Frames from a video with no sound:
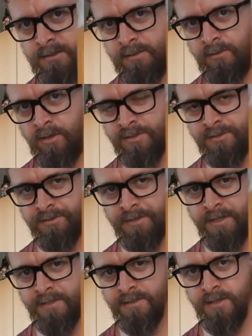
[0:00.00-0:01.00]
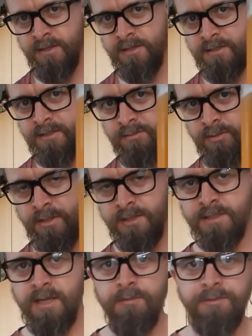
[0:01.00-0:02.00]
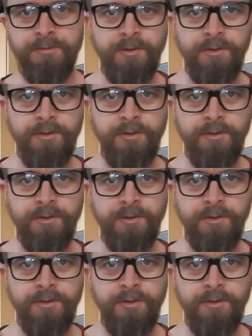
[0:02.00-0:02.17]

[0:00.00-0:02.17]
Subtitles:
the light's on there, so that's why it's coming